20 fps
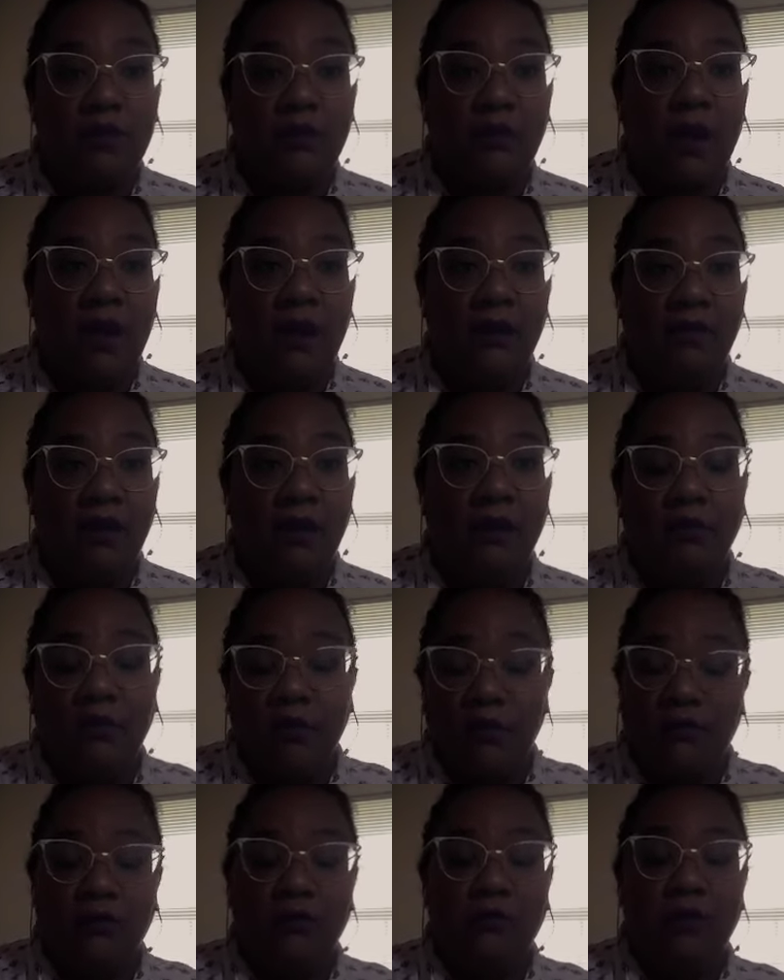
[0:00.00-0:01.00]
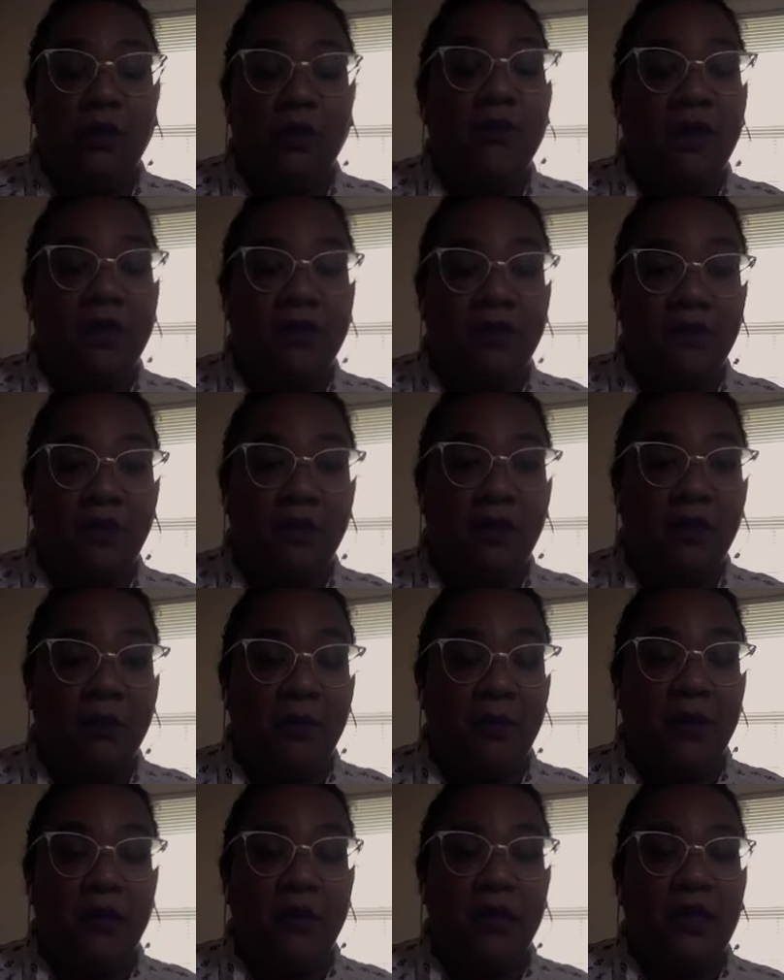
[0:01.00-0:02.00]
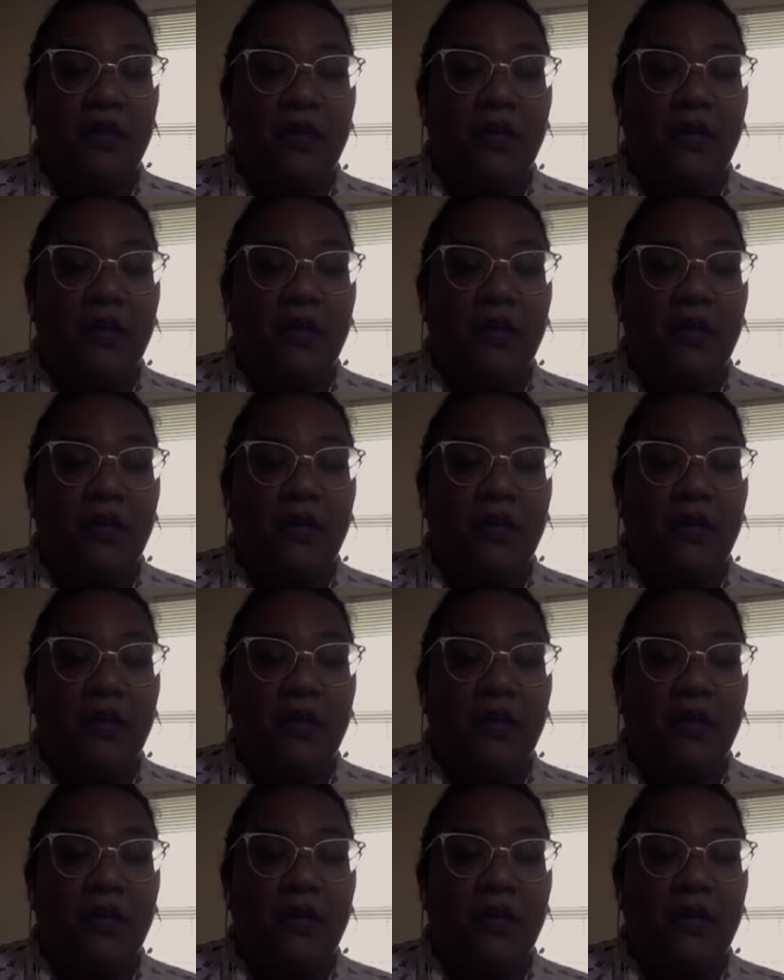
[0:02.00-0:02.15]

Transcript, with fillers: have. I don't know if you know that or not, but